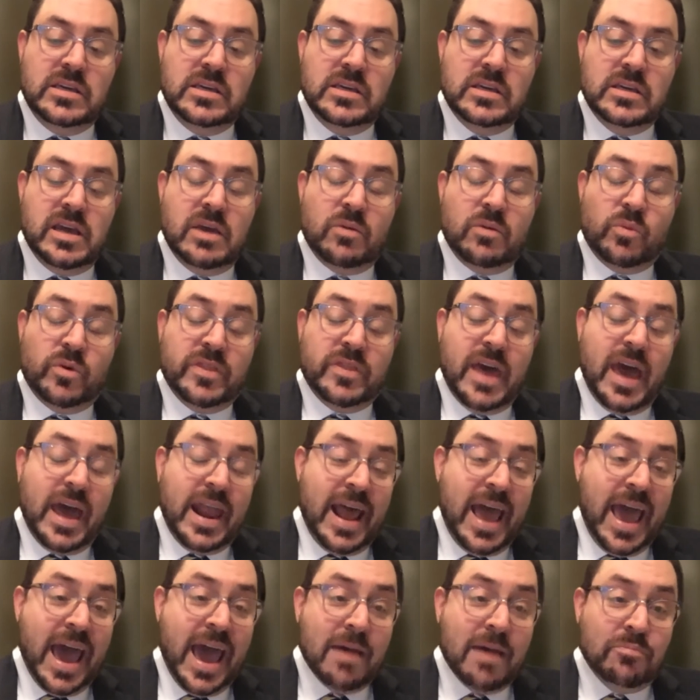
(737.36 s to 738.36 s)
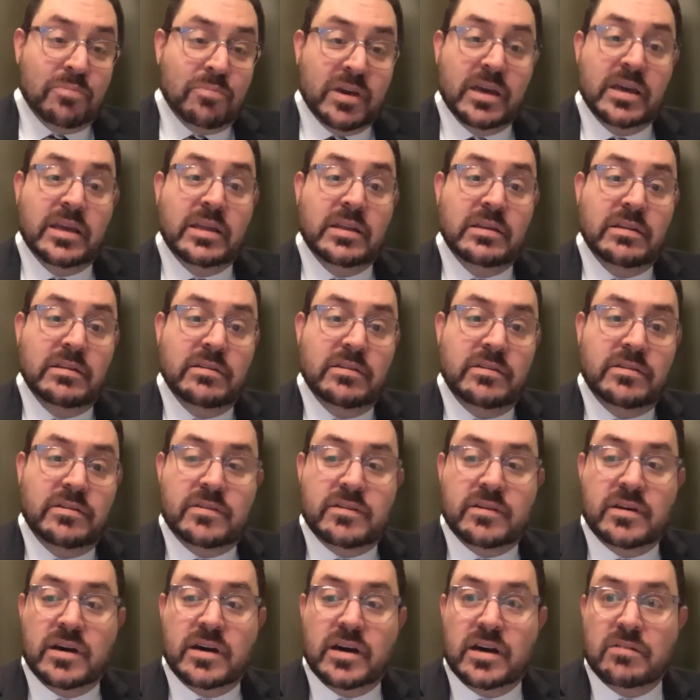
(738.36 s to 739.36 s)
And when that happened,
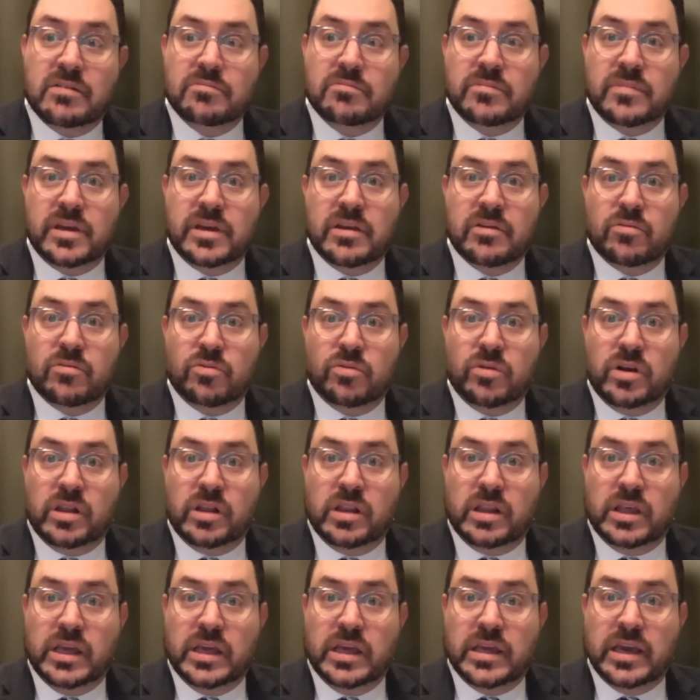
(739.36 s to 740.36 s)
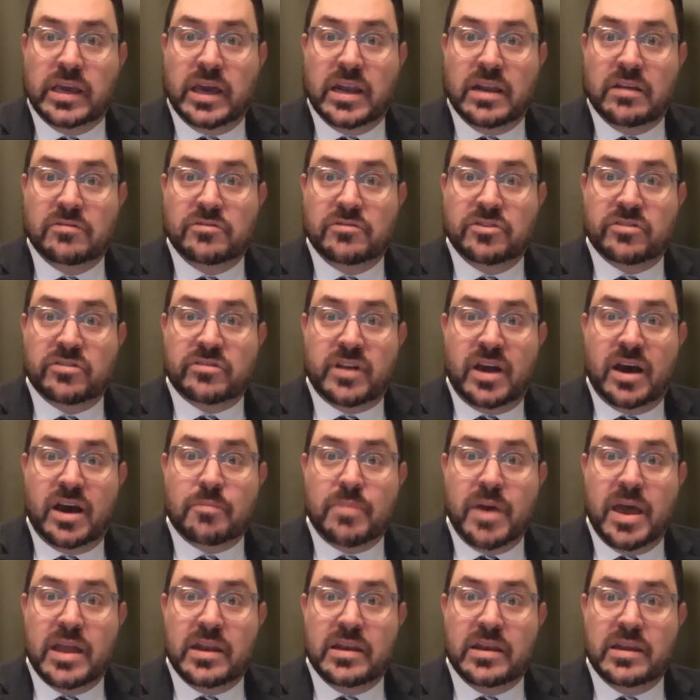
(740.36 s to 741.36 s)
it really kind of just
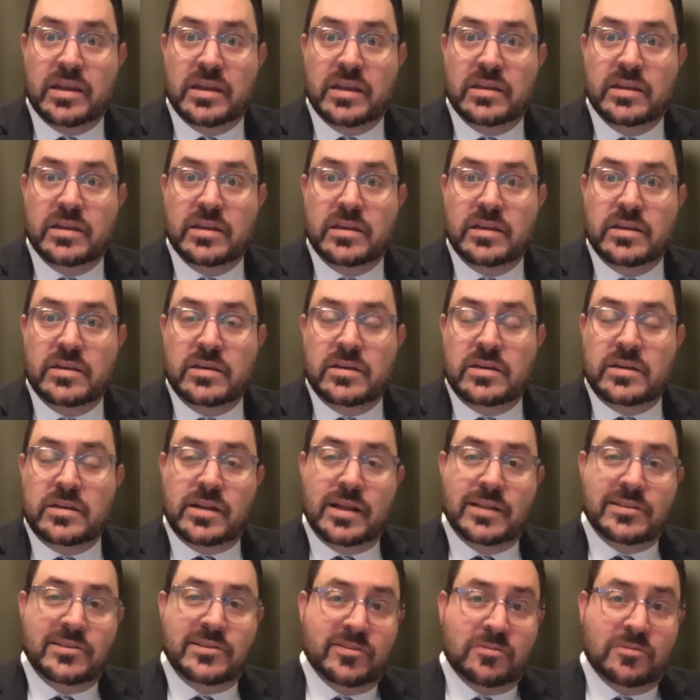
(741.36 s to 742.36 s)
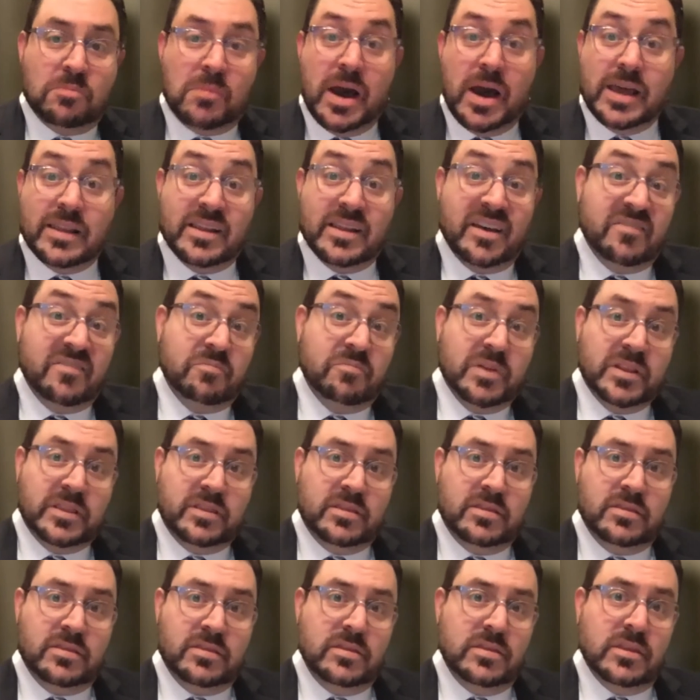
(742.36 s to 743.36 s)
upended not just my life, but
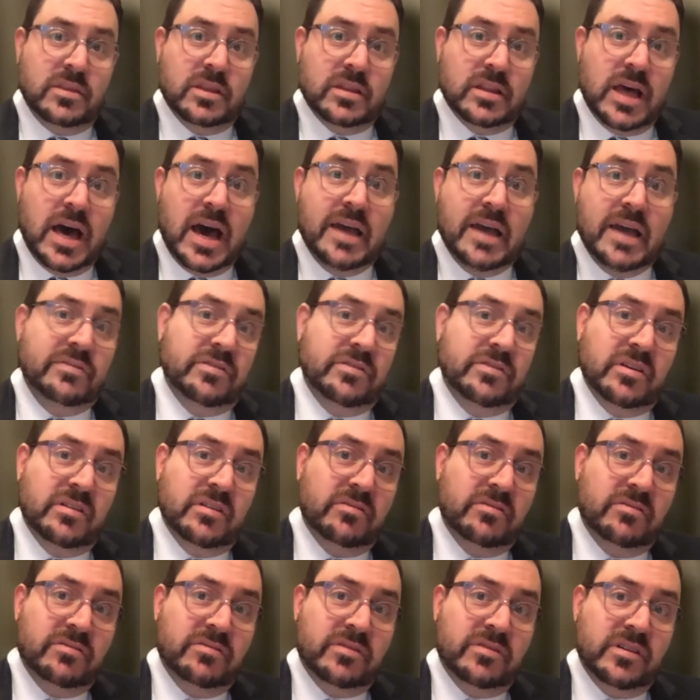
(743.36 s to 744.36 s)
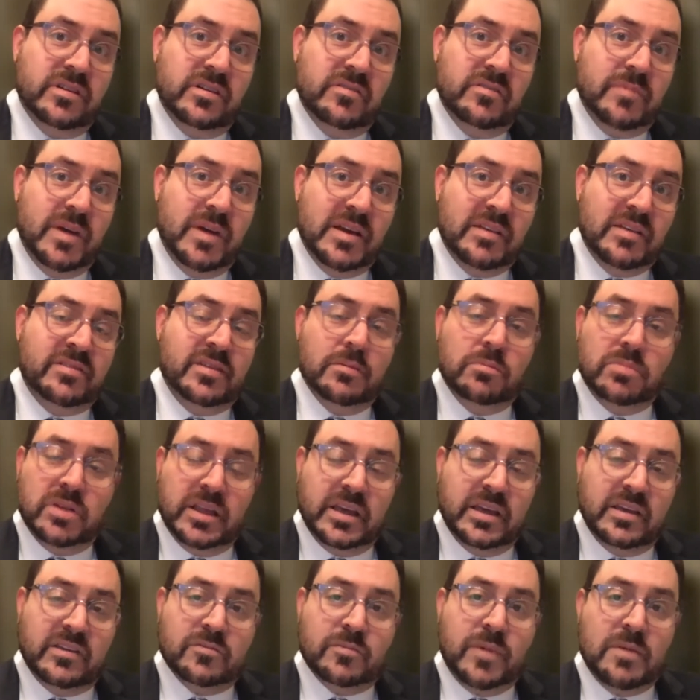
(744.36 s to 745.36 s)
the lives of my
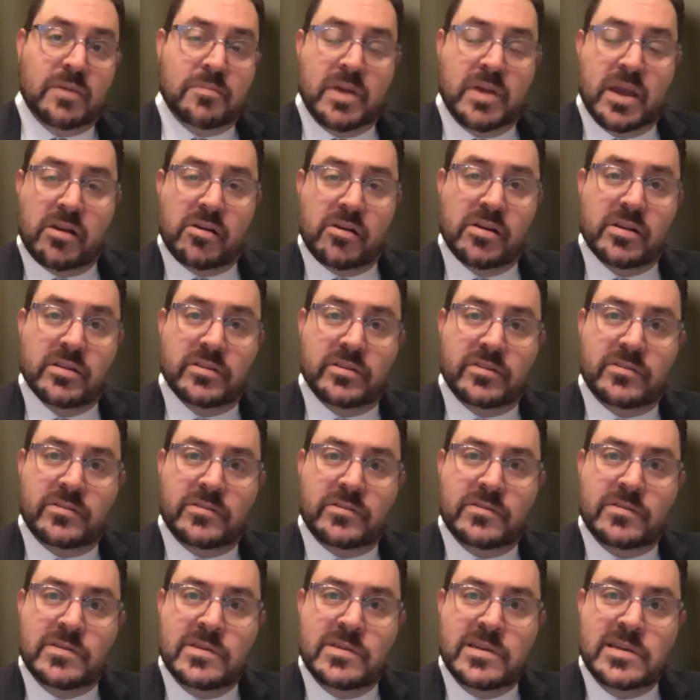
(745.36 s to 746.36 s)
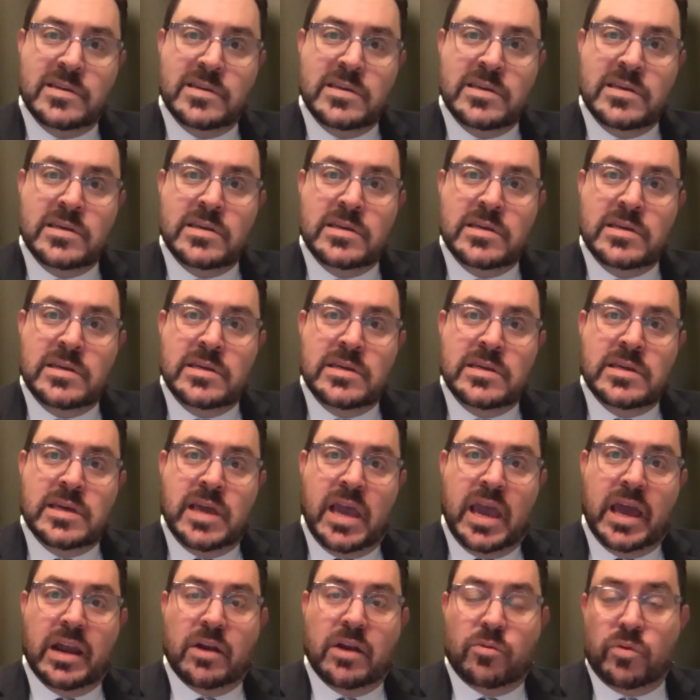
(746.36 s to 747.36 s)
siblings, my parents.
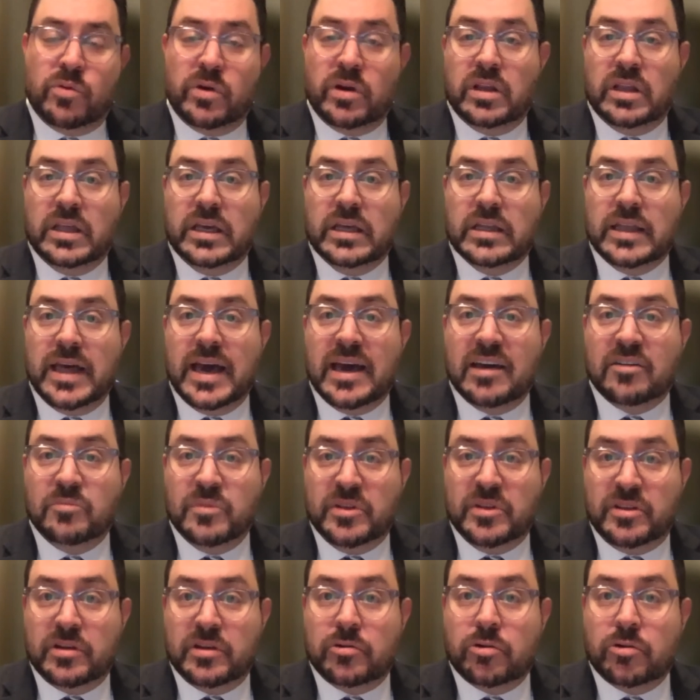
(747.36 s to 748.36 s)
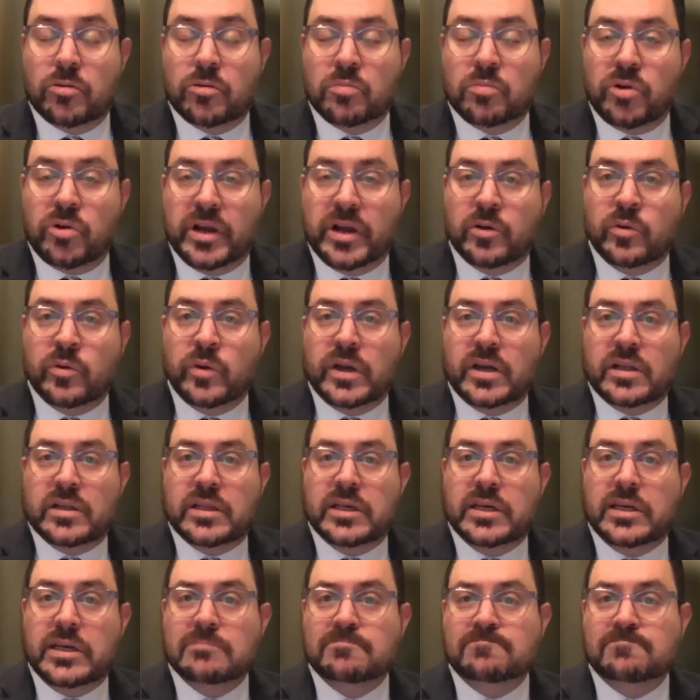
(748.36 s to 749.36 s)
And it really allowed me to grow up pretty quickly.